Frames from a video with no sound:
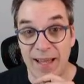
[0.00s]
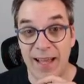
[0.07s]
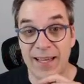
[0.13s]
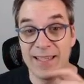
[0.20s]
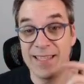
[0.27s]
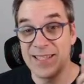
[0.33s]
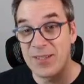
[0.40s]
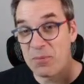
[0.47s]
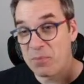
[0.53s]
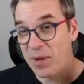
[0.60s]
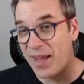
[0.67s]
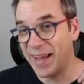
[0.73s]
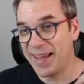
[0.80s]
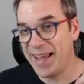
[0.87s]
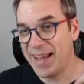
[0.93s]
I did some
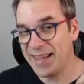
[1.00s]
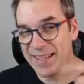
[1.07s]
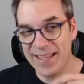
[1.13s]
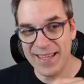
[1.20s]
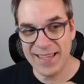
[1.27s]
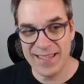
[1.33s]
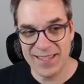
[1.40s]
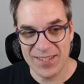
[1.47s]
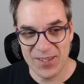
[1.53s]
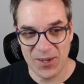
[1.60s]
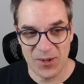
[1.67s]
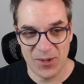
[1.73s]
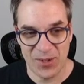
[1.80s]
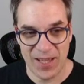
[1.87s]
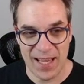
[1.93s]
kayaking,
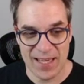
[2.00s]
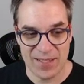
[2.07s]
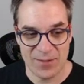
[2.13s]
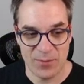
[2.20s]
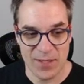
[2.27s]
so last